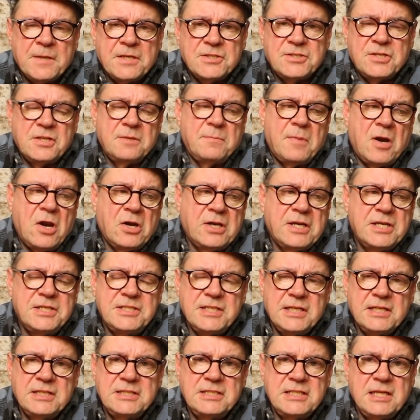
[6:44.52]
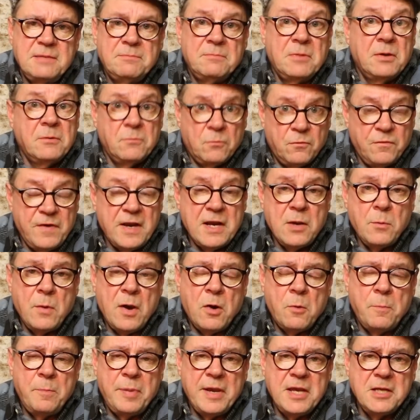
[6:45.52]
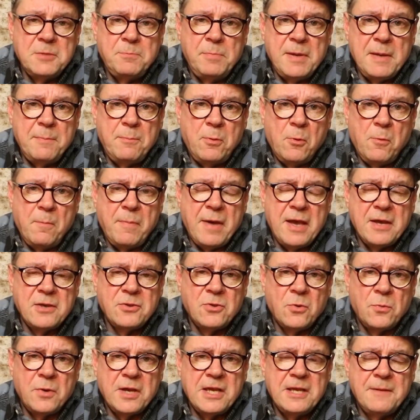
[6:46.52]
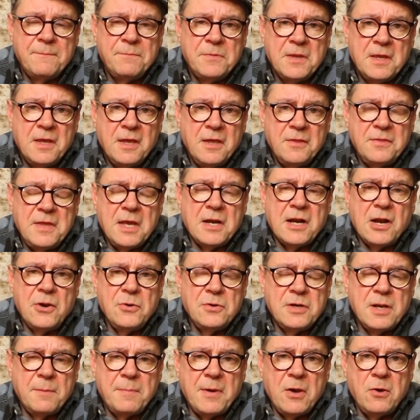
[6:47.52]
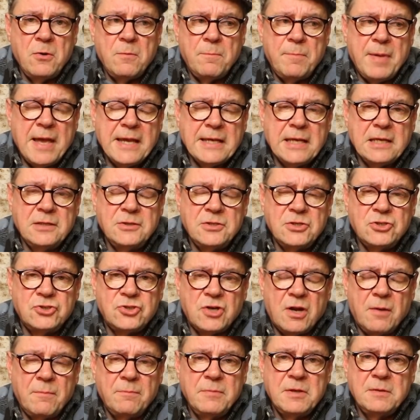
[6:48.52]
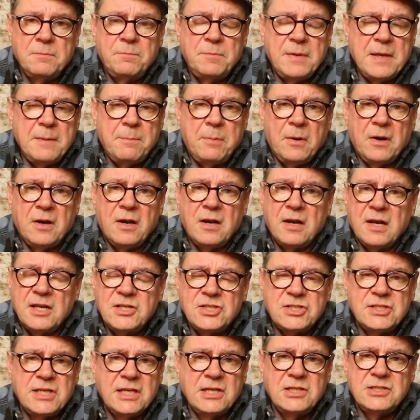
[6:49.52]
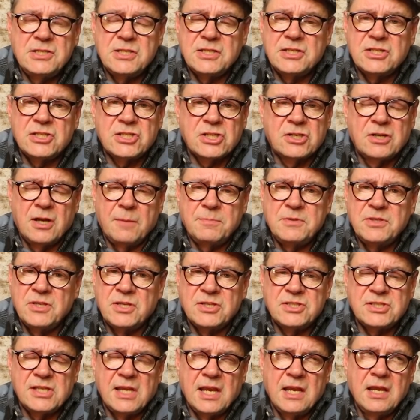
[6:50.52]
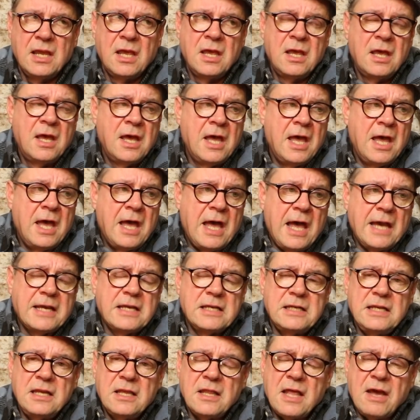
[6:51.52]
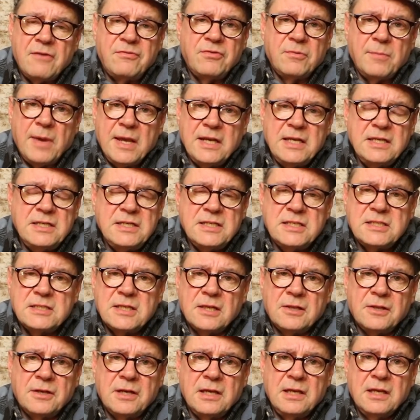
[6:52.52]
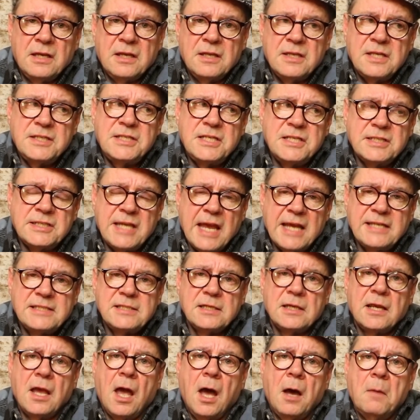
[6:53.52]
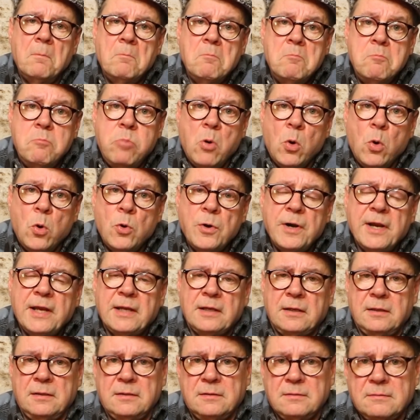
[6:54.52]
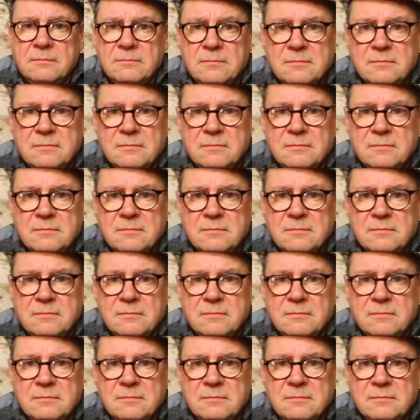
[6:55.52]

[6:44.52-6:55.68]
So the marketing team, very well paid people by the way, they're out and about banging the drum and people are listening to the script and they're saying, I can hear that from any distillery. This is getting boring.